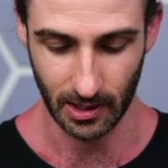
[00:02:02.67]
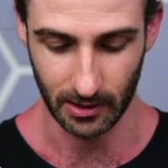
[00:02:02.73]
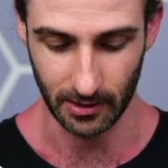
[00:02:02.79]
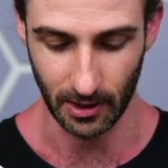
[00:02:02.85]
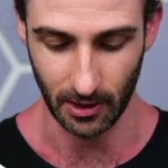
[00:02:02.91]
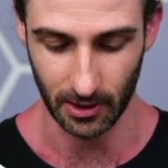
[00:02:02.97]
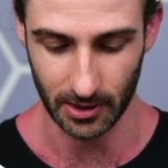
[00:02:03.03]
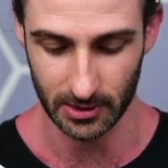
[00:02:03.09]

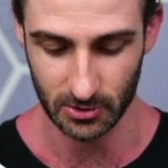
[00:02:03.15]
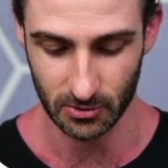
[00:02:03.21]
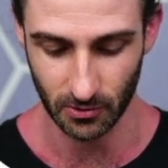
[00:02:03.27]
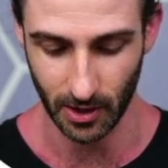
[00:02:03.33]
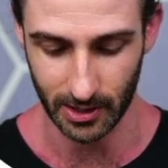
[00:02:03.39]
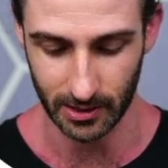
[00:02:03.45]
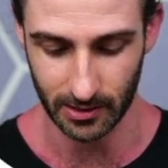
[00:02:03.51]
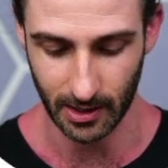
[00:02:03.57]
There it is
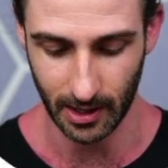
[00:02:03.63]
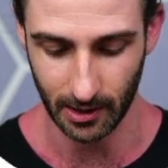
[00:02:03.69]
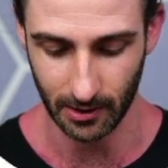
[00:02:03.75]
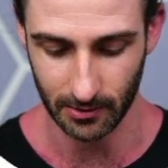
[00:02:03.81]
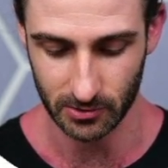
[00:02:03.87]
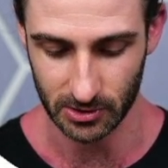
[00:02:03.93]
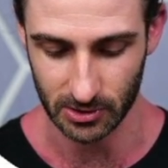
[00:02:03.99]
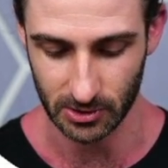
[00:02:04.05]
right
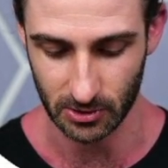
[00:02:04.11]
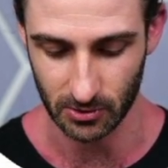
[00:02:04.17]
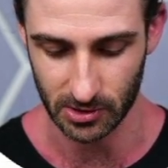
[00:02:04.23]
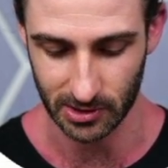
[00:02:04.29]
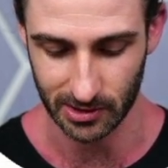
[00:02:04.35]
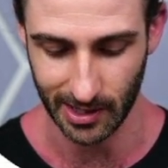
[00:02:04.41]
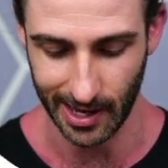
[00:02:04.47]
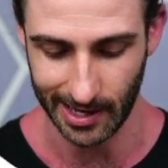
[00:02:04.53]
there, just
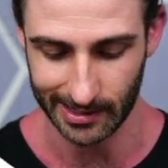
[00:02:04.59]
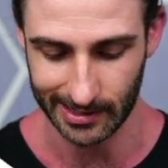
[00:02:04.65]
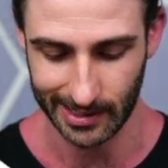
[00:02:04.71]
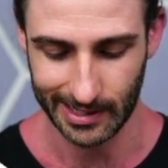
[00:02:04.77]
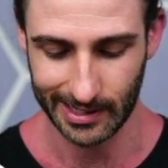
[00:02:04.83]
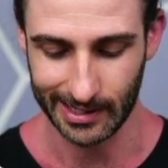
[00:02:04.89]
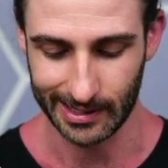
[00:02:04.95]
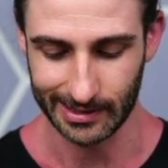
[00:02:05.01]
using that
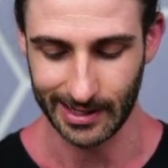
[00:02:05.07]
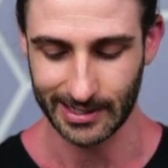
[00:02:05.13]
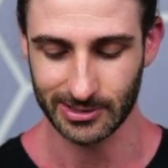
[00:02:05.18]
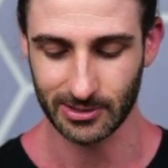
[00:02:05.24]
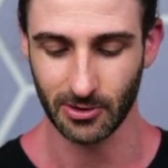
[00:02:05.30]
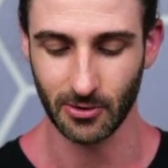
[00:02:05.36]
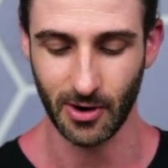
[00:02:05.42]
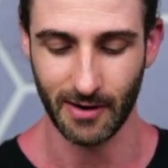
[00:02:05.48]

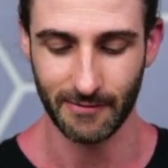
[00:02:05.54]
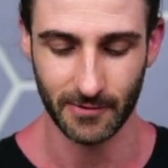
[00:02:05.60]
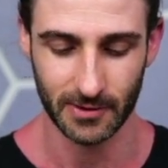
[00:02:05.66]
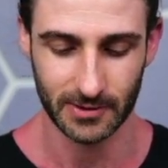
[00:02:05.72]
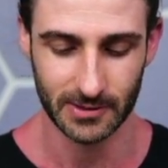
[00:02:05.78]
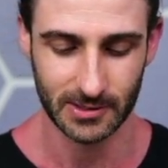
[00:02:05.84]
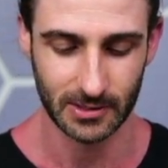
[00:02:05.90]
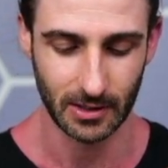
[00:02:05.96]
nice little
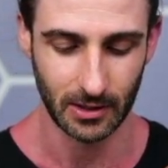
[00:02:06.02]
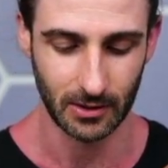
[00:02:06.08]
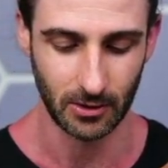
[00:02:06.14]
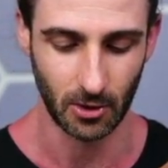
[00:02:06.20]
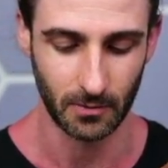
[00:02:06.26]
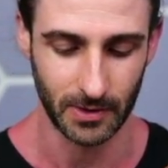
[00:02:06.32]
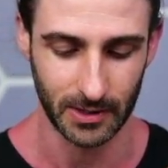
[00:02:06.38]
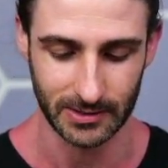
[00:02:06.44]
reference.
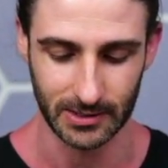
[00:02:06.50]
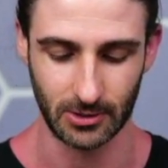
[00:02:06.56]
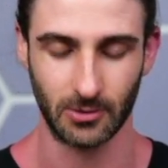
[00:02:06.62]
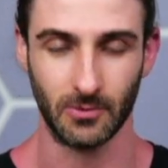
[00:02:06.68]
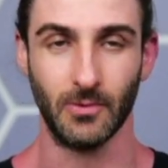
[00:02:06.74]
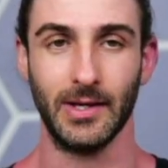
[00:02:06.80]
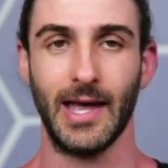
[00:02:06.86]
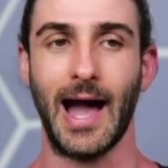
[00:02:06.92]
No big
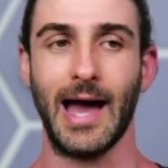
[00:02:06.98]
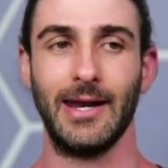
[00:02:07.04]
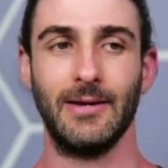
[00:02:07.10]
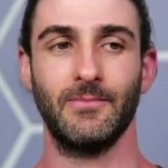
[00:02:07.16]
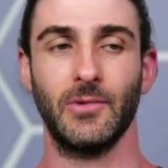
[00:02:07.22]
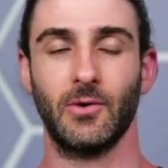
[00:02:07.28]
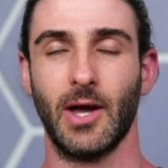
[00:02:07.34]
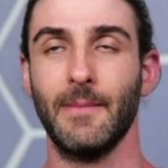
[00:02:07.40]
deal. We got
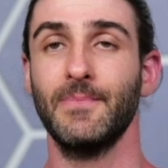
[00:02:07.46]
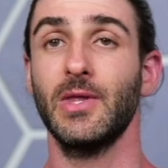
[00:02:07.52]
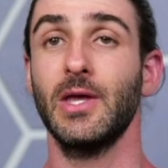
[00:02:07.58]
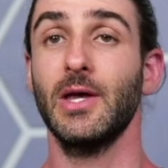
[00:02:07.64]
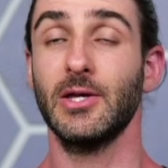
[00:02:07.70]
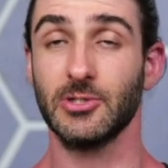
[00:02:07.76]
it. Okay.